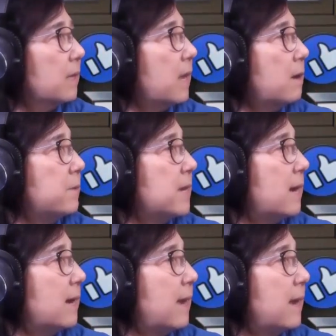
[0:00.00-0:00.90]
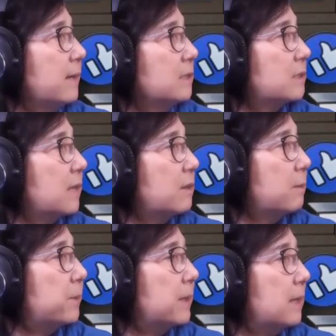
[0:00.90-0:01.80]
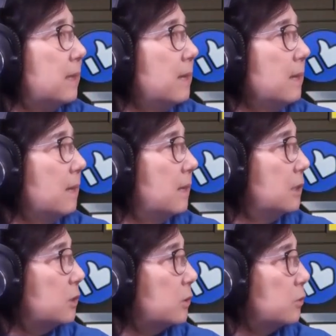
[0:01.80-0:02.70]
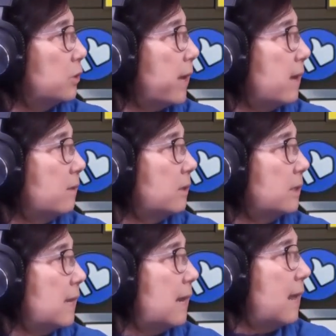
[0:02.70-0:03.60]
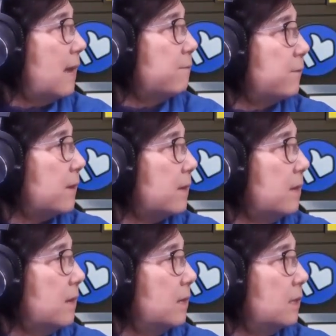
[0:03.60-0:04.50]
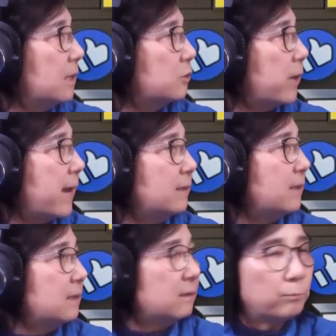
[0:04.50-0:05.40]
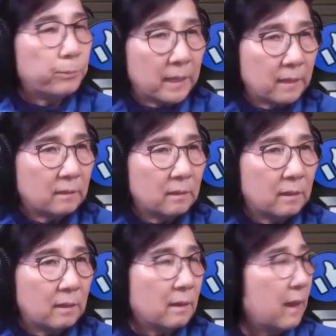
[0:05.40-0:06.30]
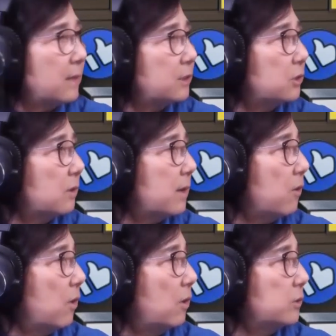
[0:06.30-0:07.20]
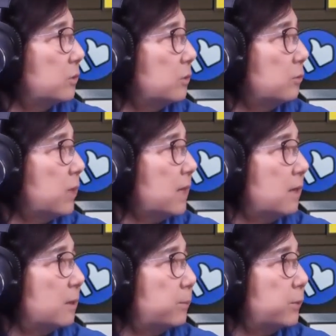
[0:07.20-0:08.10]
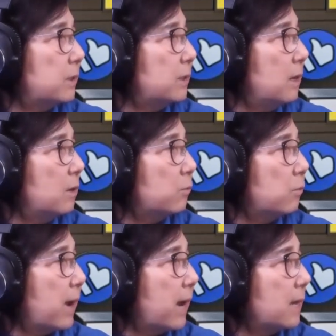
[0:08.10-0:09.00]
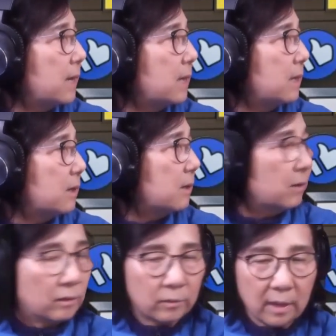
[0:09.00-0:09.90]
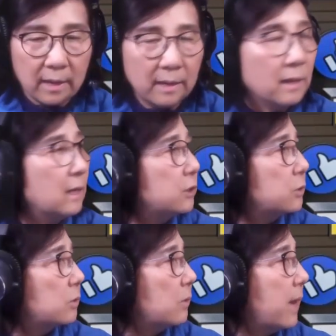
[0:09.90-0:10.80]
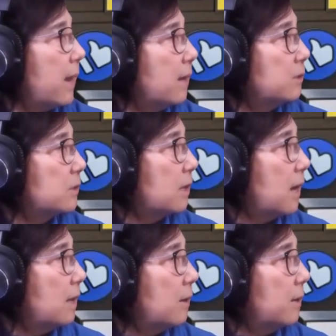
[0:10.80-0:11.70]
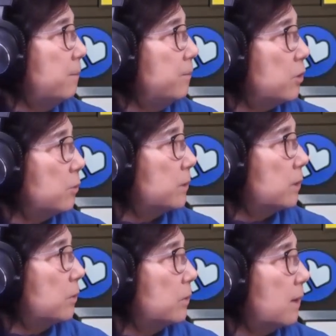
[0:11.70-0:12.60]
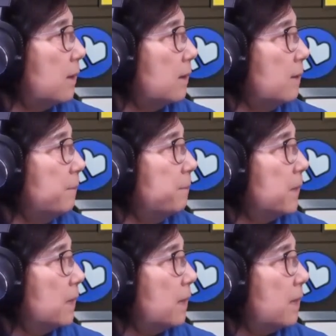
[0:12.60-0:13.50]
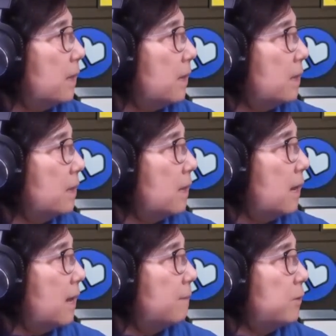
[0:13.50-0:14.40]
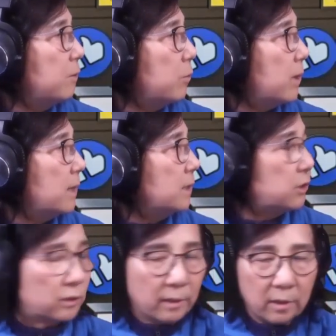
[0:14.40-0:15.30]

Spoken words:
area X at the beginning. So child at 11, child didn't pick the answer at all. So we're going to put right here, okay? So X column, you will go there. And then 11 was